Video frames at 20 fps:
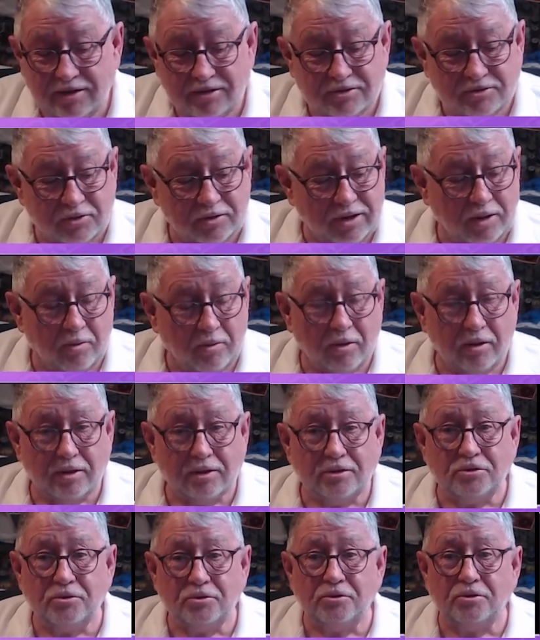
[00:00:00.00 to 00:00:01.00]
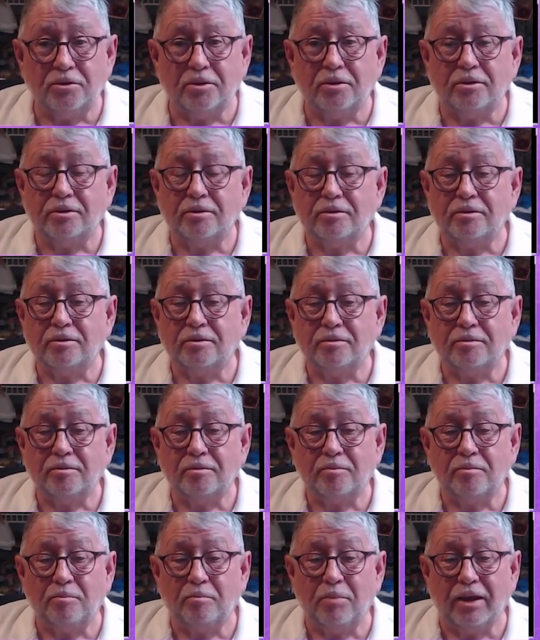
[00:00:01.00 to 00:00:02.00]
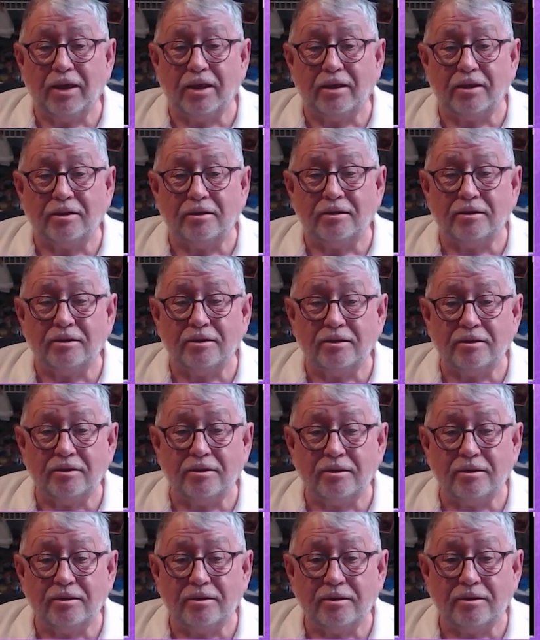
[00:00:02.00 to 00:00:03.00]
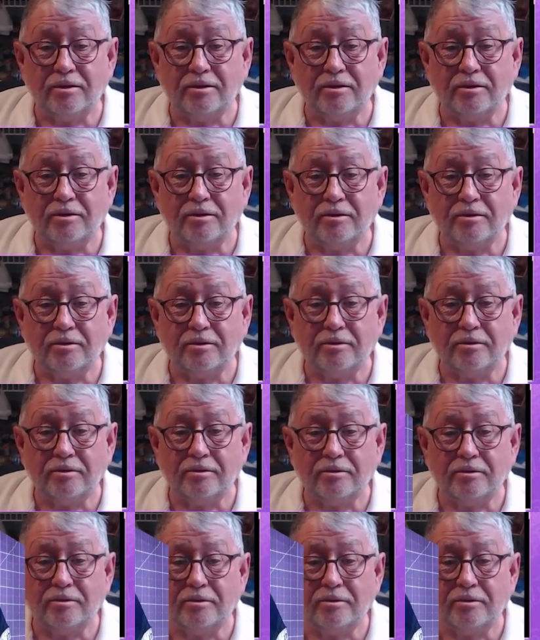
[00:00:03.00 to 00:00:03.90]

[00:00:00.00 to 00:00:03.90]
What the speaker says: So now on to the band. I